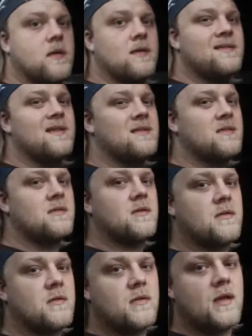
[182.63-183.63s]
And since it's a
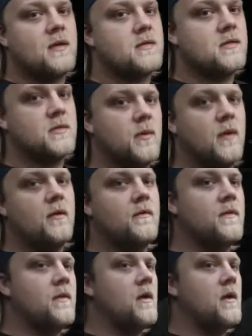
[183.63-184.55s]
2012,